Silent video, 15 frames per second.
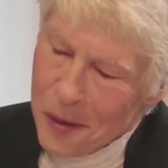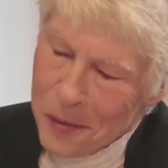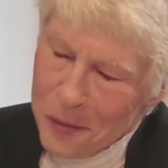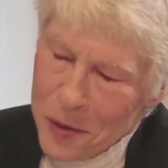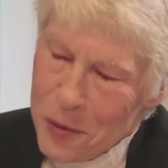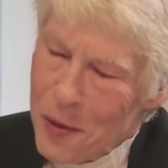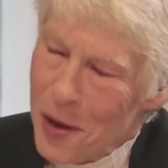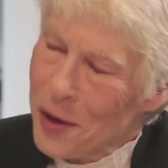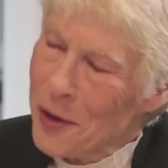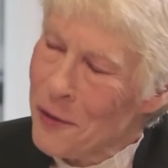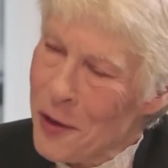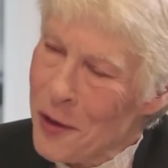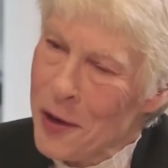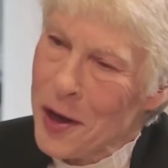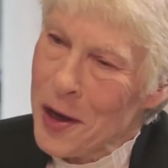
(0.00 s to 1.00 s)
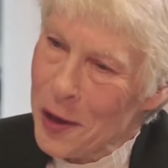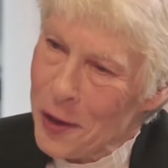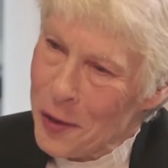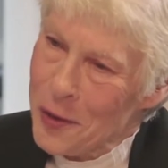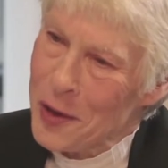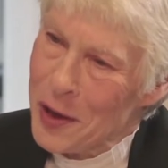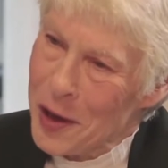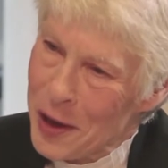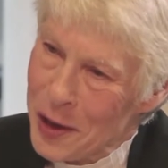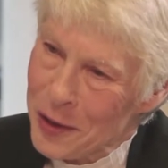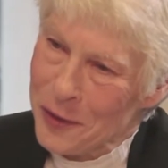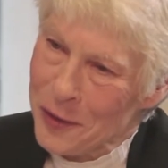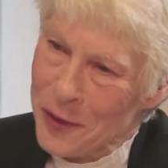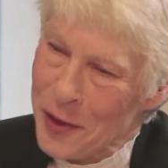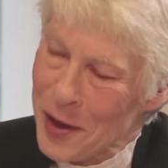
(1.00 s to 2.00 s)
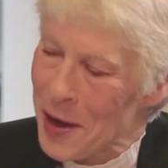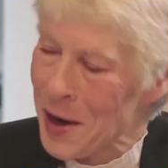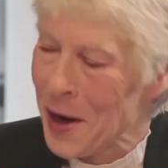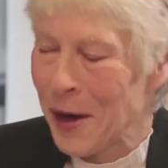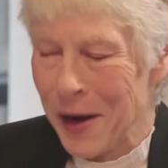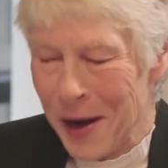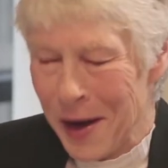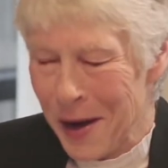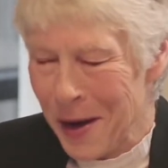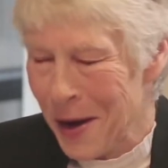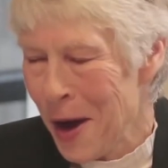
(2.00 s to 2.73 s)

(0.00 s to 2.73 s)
You make a very eloquent case for that.